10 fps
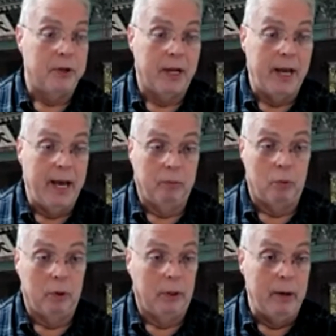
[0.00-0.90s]
that he had
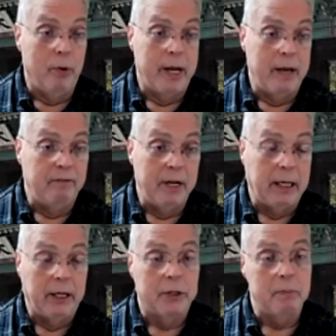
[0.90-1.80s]
late one evening
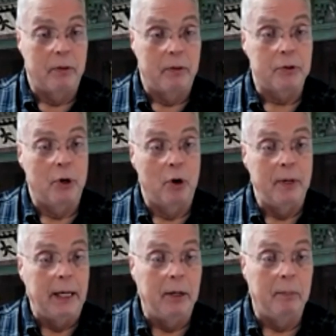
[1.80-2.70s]
in his mother's home
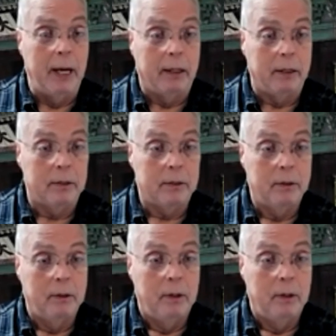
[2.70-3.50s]
in Independence.